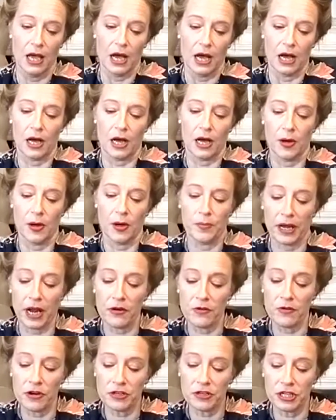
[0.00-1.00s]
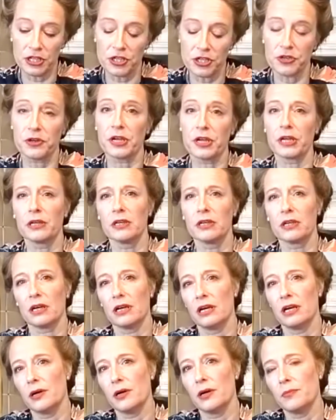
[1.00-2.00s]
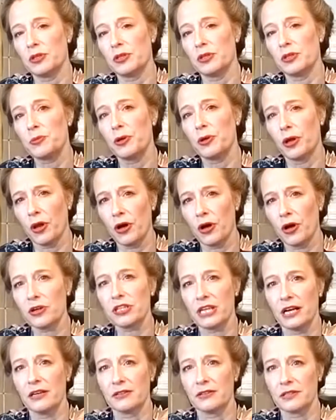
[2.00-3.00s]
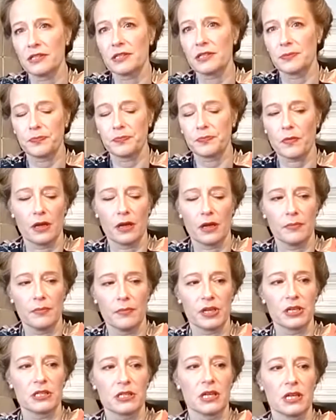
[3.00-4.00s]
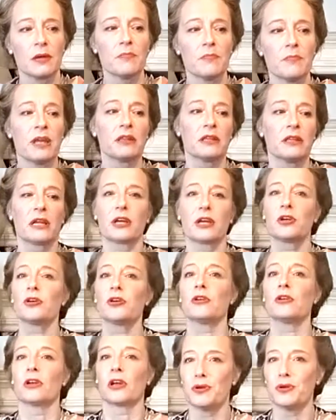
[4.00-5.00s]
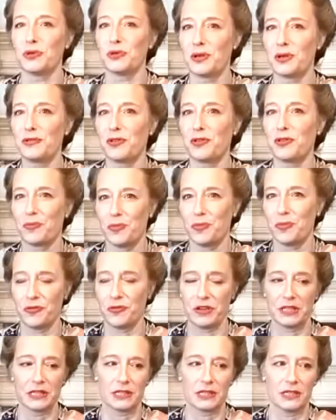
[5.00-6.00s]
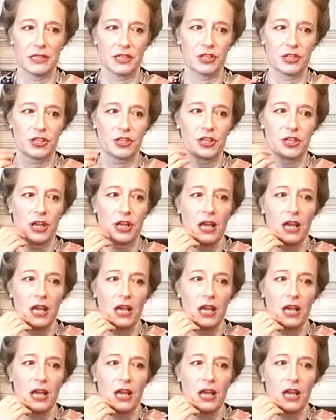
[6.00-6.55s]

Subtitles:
And I wrote it during multiple lockdowns, because it meant that I couldn't go and do even more research.